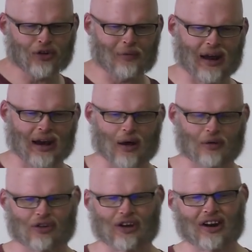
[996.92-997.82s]
the Germanic
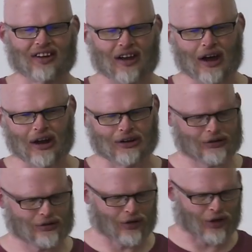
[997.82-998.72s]
languages, and I decided
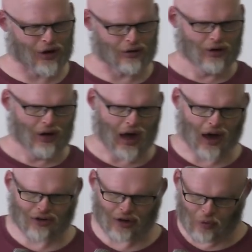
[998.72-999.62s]
that
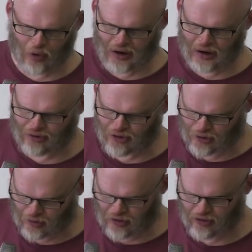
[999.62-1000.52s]
actually what I need to
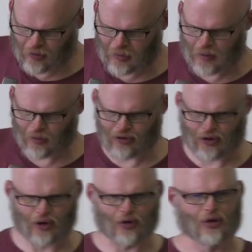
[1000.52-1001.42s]
do is to be able
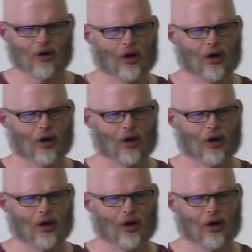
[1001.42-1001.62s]
to